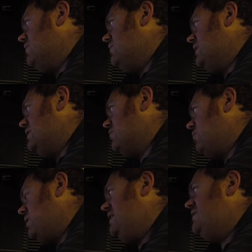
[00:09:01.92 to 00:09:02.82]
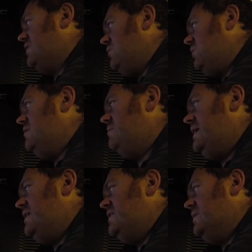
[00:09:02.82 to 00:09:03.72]
there's a reason we've
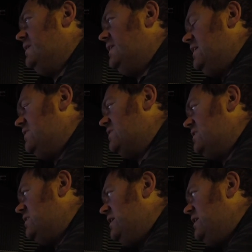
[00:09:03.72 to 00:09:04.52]
been doing this, and